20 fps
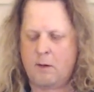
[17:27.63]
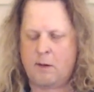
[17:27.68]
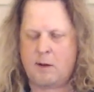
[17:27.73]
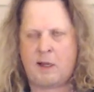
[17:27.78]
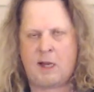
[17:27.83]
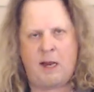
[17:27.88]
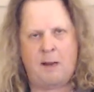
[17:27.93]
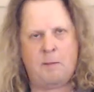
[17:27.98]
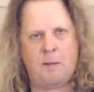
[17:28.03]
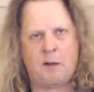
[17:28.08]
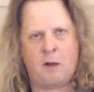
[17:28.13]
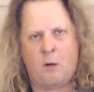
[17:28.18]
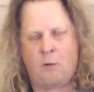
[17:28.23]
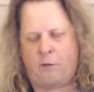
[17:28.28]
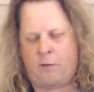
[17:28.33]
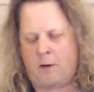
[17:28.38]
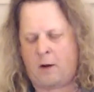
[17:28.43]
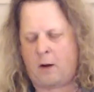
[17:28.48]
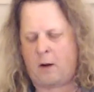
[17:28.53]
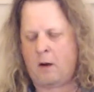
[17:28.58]
same so
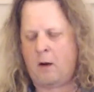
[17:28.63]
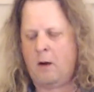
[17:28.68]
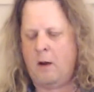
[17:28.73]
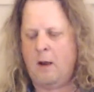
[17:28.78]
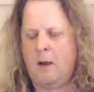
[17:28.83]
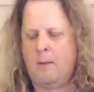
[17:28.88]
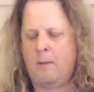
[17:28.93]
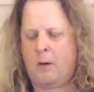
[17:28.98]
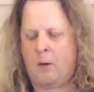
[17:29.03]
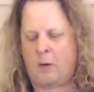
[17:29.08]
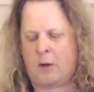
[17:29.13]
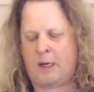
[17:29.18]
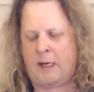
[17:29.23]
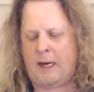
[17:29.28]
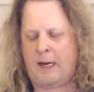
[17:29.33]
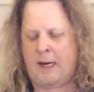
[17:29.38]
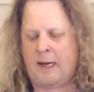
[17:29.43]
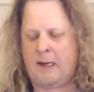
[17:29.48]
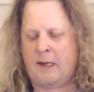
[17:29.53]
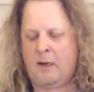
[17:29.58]
far, but we're
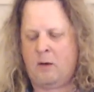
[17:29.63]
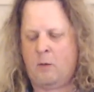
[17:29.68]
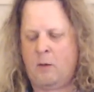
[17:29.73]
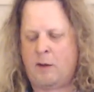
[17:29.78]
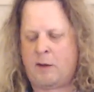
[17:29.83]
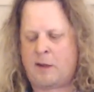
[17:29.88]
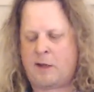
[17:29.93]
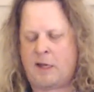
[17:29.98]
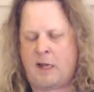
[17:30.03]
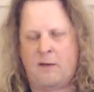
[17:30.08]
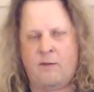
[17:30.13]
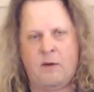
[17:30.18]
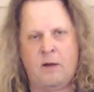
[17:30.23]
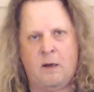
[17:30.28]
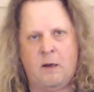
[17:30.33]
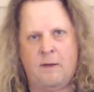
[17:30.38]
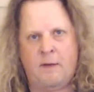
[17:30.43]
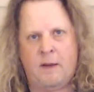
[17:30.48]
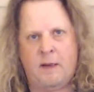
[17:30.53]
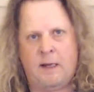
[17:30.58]
going to end it with
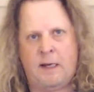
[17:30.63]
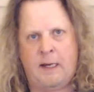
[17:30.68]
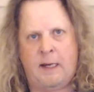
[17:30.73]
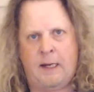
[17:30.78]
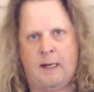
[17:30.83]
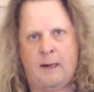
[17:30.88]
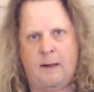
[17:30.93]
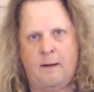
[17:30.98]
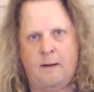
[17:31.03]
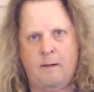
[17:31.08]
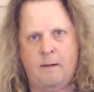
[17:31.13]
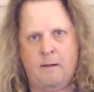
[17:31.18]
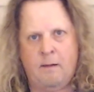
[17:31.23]
7 on the D